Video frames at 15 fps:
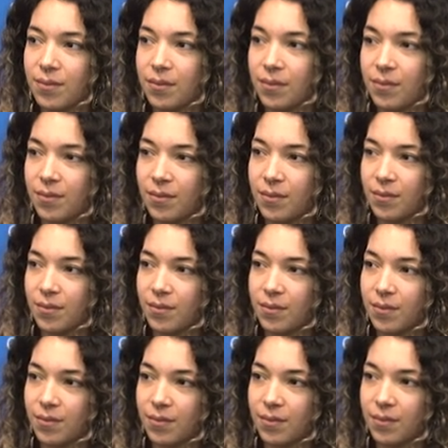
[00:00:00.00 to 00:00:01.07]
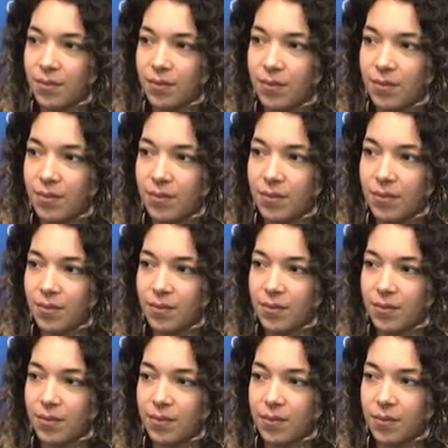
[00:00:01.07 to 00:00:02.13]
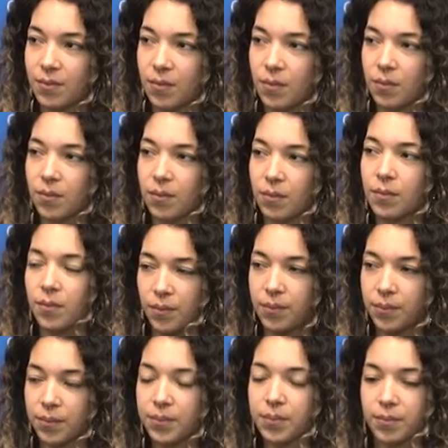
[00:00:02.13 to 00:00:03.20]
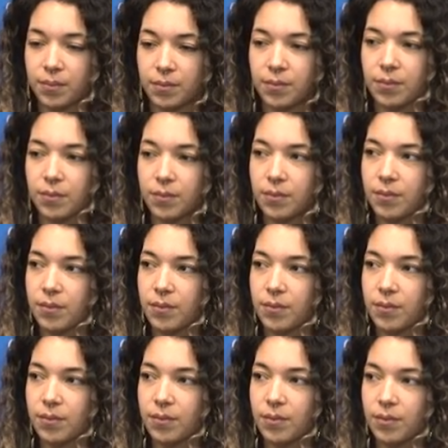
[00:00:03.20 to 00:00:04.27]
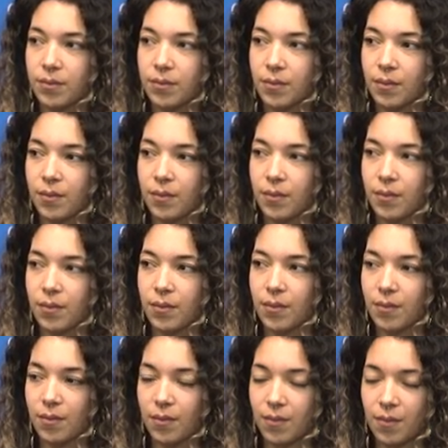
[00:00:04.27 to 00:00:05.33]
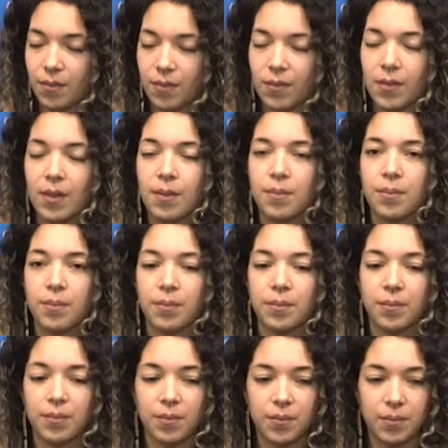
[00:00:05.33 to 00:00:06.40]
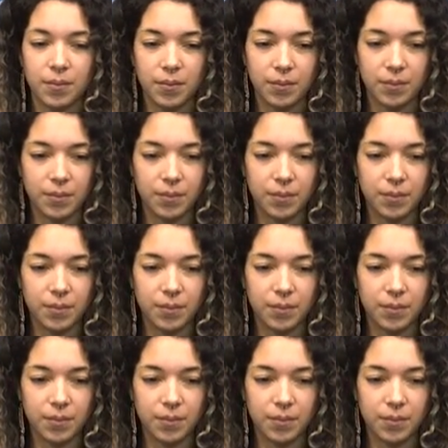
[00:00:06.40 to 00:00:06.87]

[no speech]